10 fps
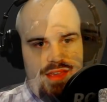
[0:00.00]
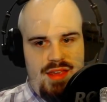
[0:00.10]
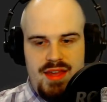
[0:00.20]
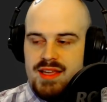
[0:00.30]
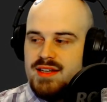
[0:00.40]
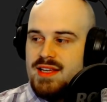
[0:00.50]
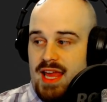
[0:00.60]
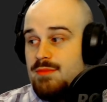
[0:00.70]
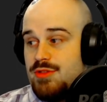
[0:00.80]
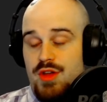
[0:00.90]
In a
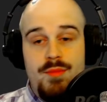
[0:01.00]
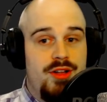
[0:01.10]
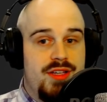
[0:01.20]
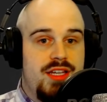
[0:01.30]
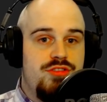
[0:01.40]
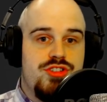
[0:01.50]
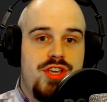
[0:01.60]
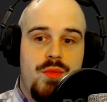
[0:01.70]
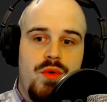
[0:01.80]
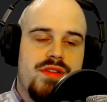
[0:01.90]
game with no mulligan, you just
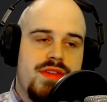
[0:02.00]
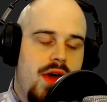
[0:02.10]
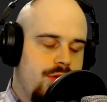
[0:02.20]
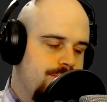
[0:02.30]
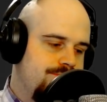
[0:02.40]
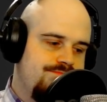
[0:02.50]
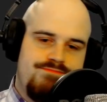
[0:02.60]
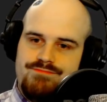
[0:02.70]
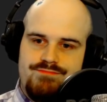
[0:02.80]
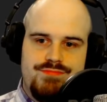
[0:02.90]
get one or the other.
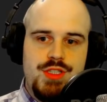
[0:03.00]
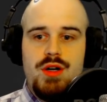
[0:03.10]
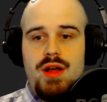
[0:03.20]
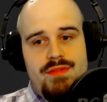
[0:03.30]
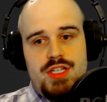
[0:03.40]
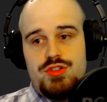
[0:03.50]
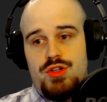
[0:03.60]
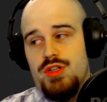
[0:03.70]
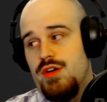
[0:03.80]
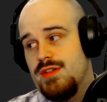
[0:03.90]
You don't have any
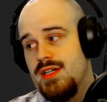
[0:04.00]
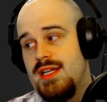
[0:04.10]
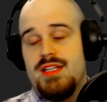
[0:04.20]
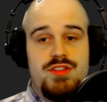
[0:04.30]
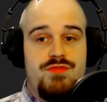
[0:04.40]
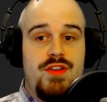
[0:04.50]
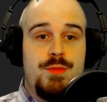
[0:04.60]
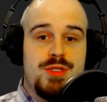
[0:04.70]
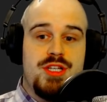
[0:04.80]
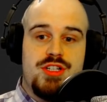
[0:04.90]
control over it. There's a
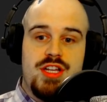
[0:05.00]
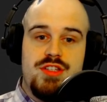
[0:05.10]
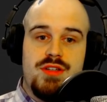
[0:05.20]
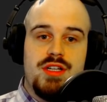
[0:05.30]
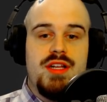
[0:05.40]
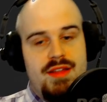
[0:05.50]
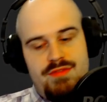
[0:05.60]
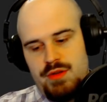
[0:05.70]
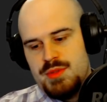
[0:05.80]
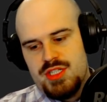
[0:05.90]
50% chance that you get a good hand,
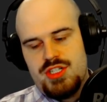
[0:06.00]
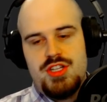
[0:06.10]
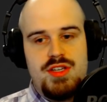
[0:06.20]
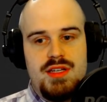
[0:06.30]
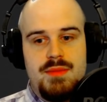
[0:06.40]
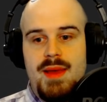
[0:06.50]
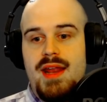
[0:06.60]
50% chance you get a bad